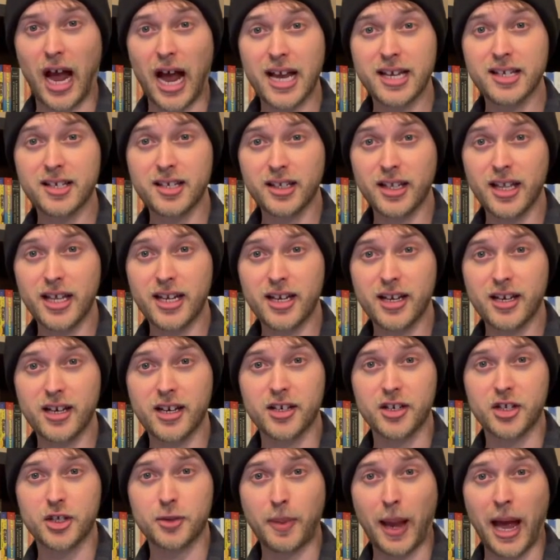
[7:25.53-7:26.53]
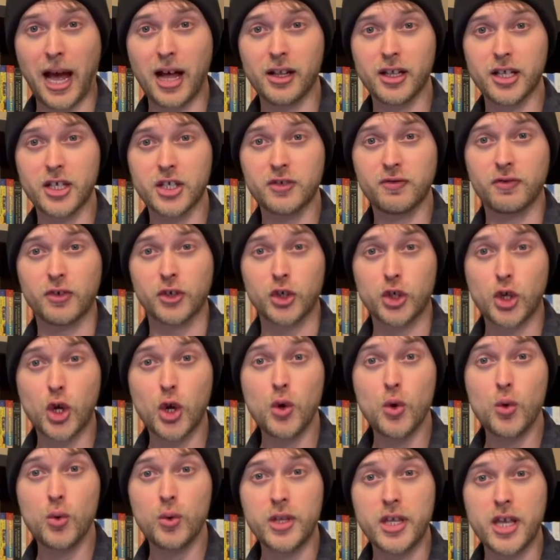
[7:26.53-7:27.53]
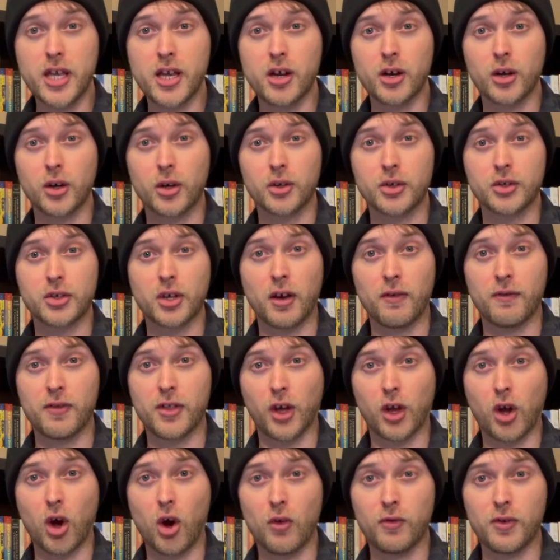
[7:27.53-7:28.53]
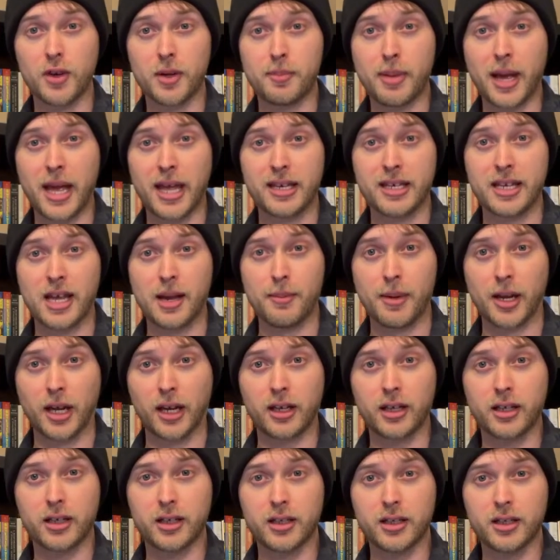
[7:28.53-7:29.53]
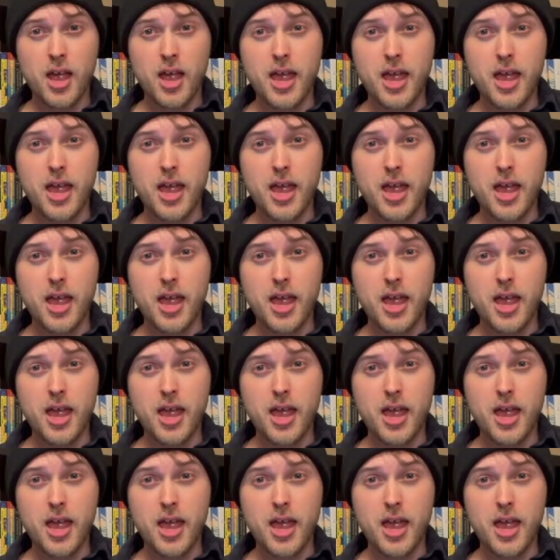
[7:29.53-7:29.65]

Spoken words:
isolated in his palace for 2 years of the COVID pandemic.